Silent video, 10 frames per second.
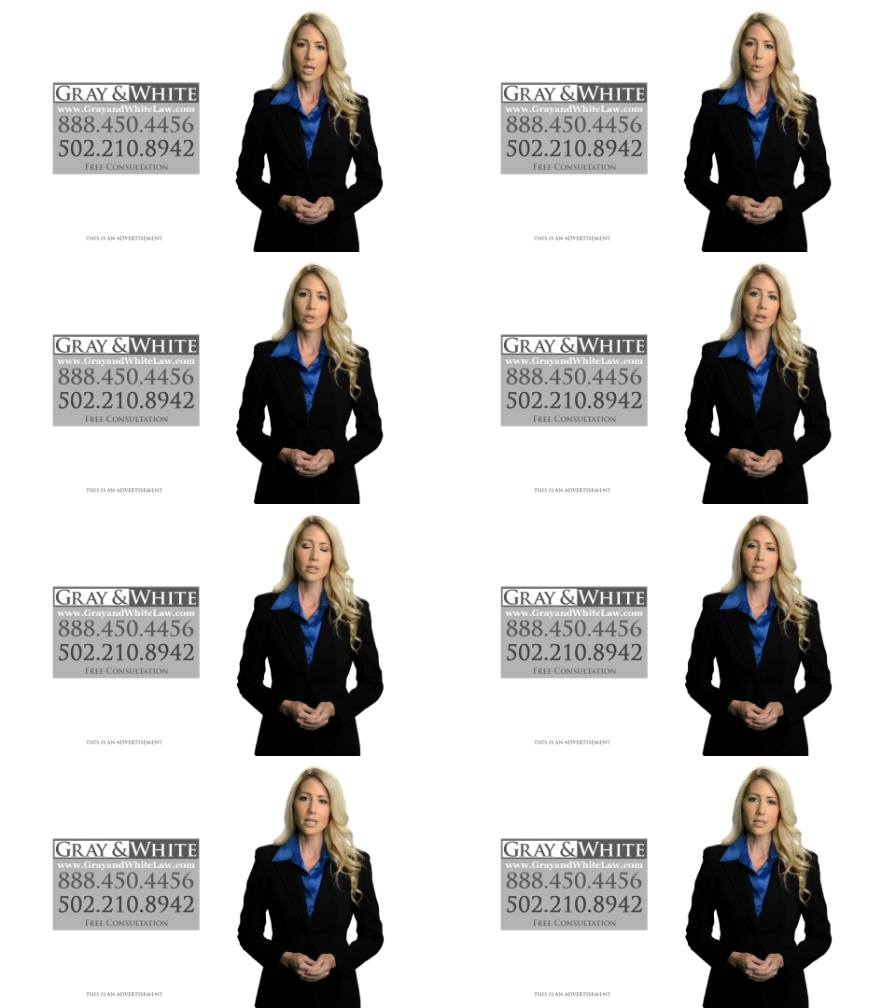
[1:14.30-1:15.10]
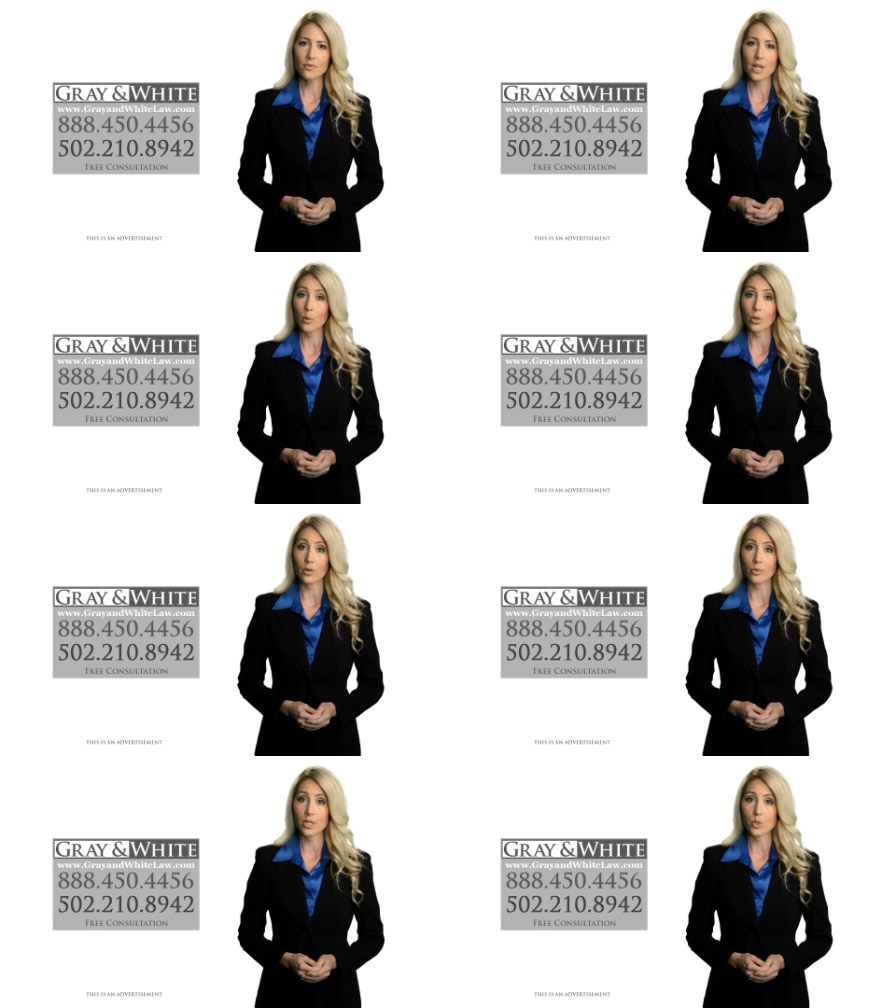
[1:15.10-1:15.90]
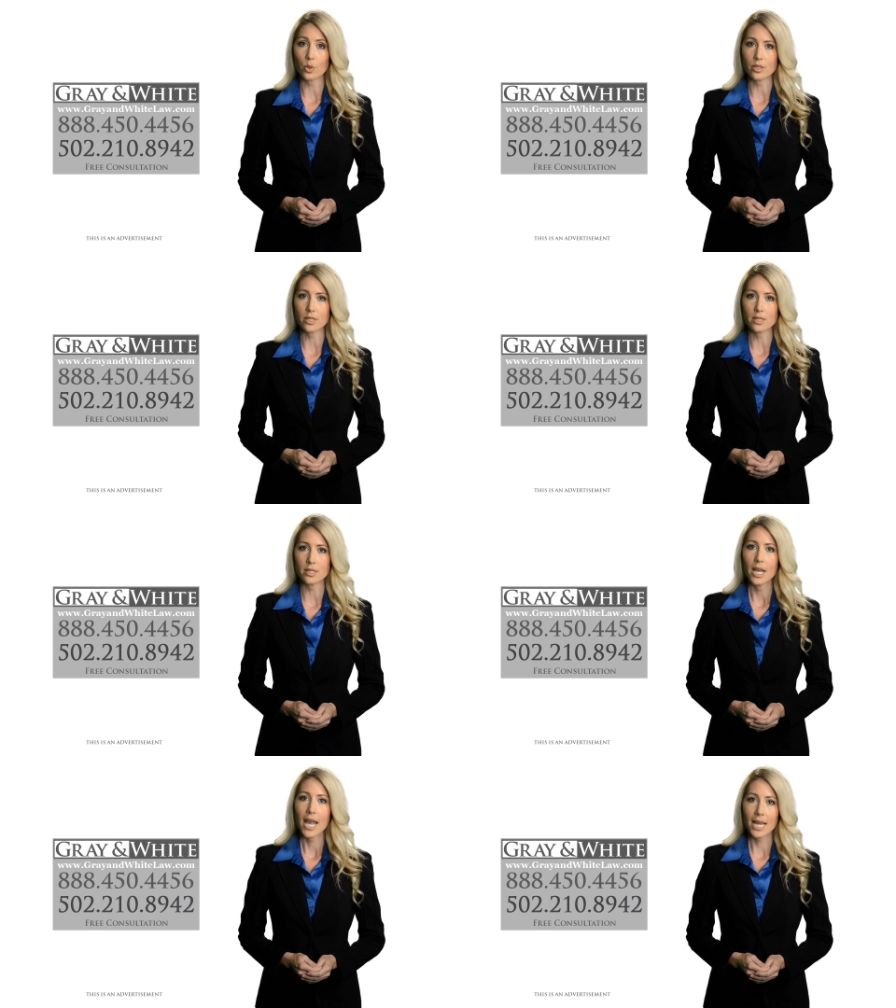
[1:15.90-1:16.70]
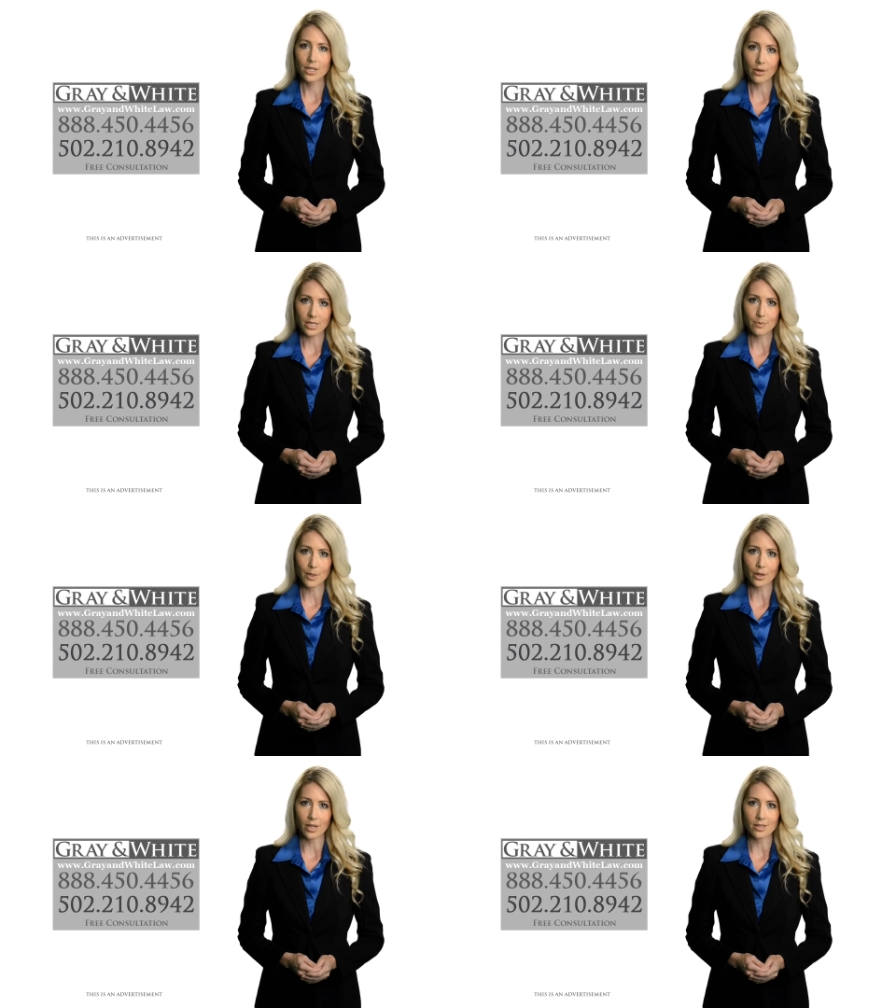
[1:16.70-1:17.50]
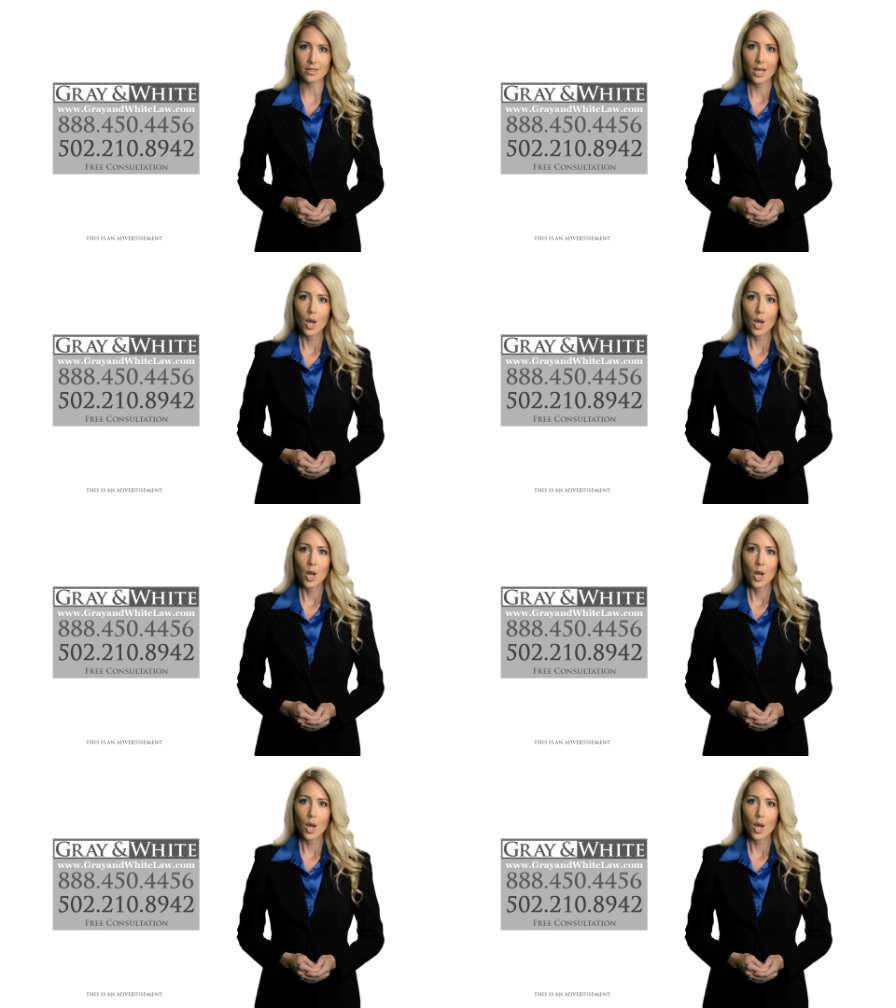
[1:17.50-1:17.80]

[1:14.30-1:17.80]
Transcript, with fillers: With our extensive network of resources and our experience,